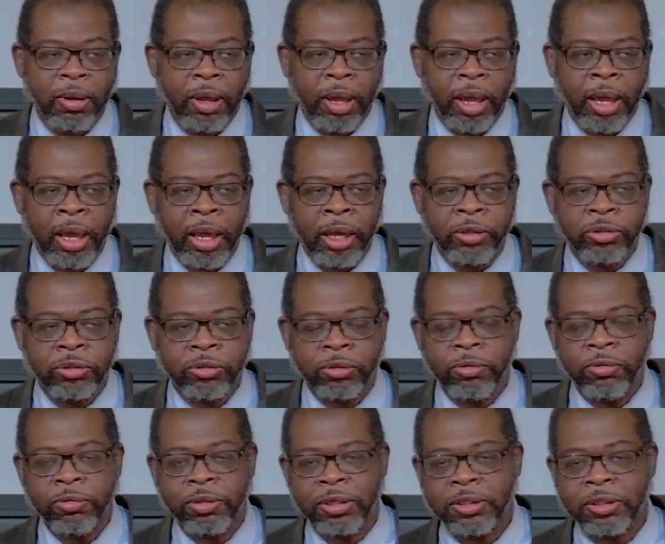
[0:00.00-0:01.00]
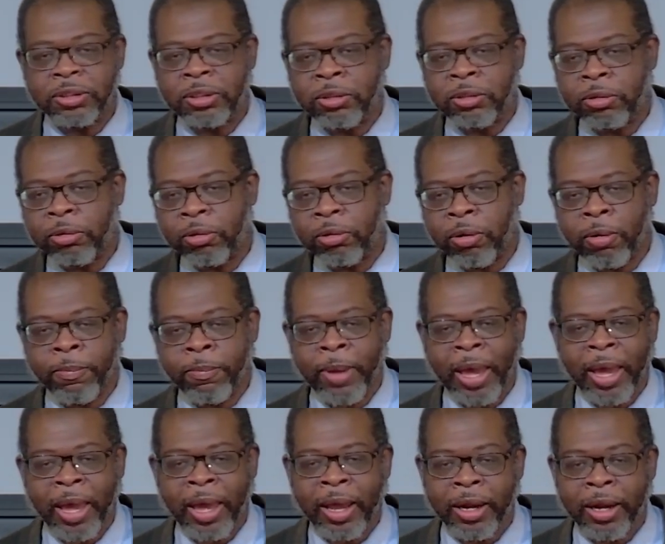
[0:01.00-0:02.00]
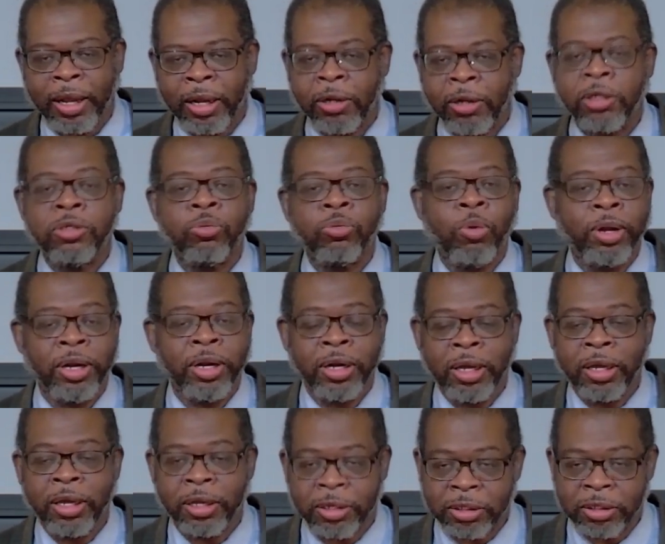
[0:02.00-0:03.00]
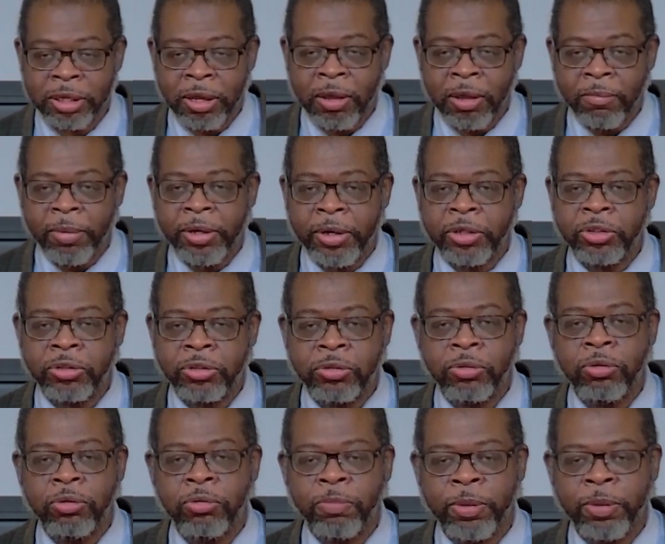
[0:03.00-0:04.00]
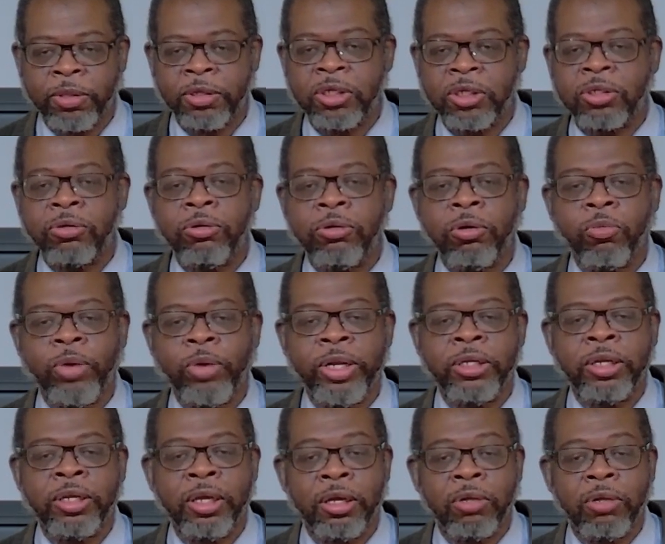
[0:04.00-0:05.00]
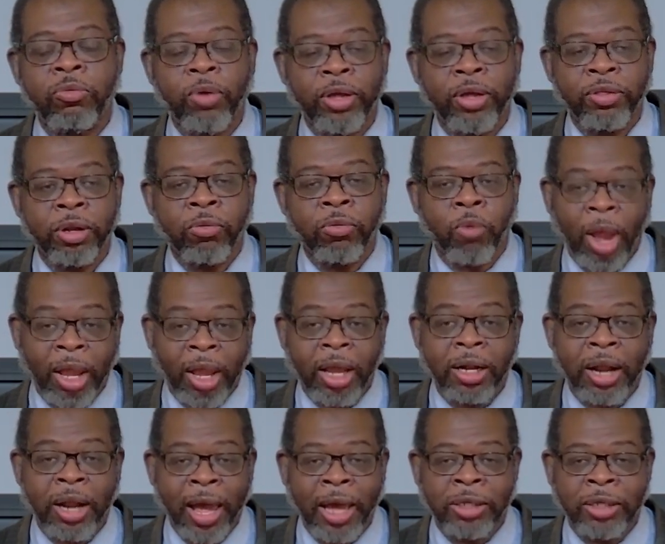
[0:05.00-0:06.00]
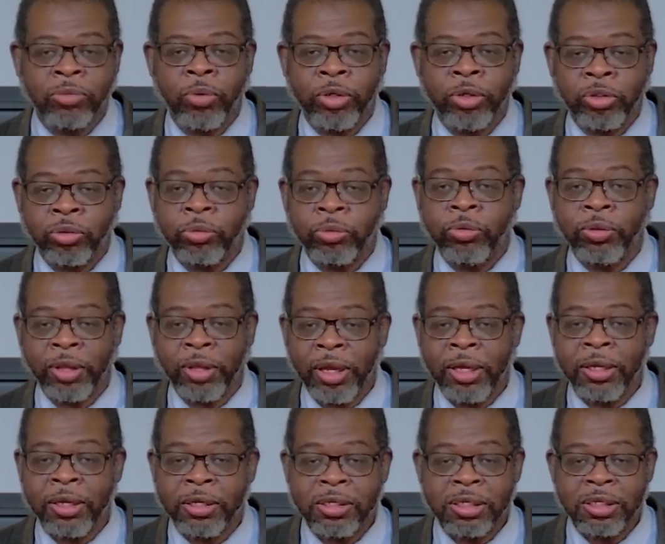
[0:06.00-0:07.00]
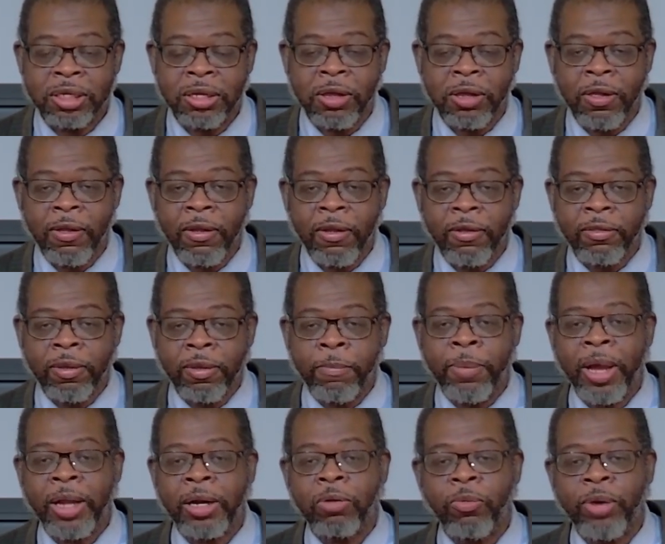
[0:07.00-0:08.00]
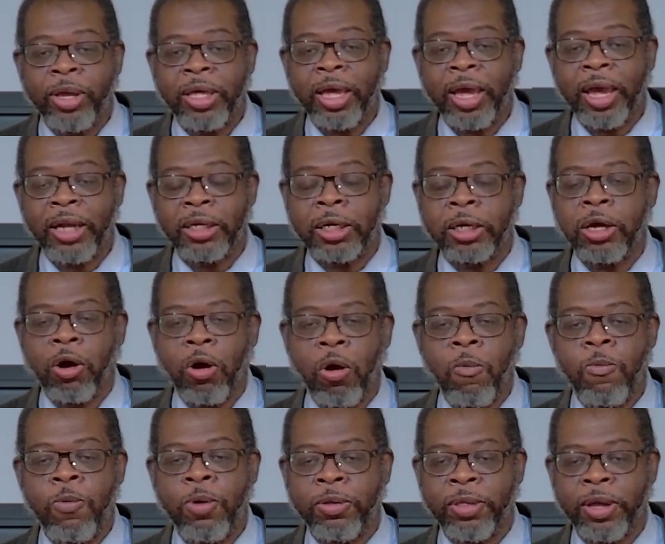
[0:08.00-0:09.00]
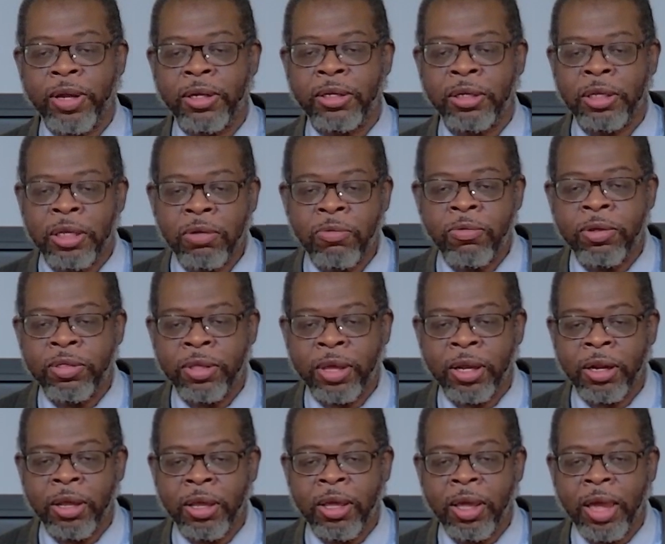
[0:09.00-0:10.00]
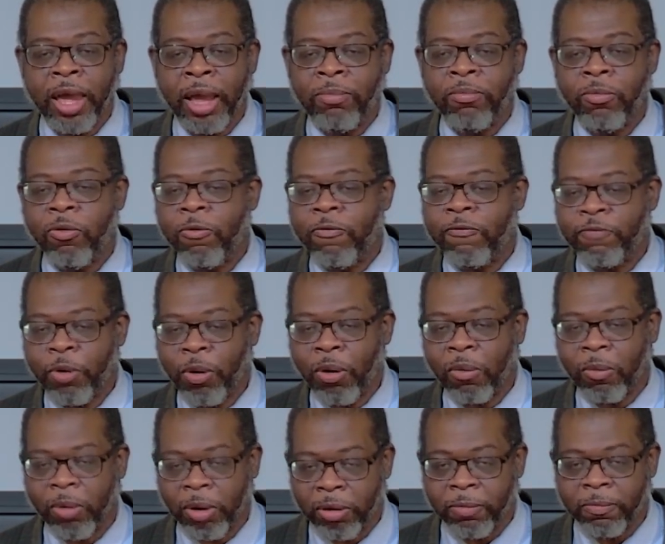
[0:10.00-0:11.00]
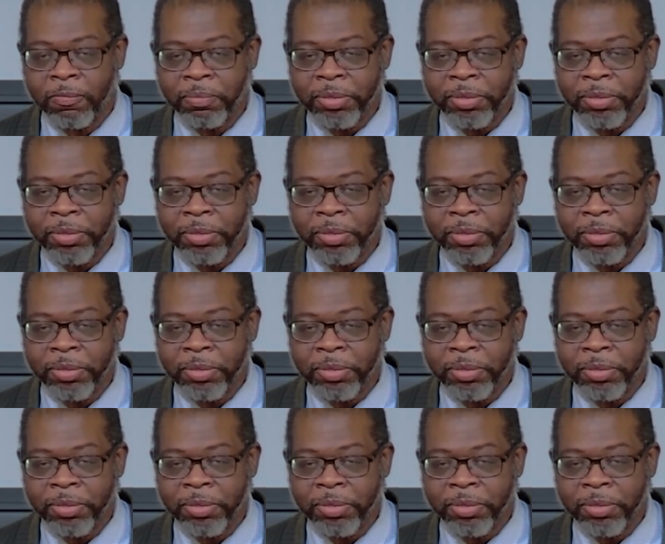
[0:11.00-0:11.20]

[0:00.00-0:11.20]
And truth is good or bad, it is what it is, but it's truth. But the sooner we deal with and recognize what truth is, the better we can to cope with it, deal with it, and move forward.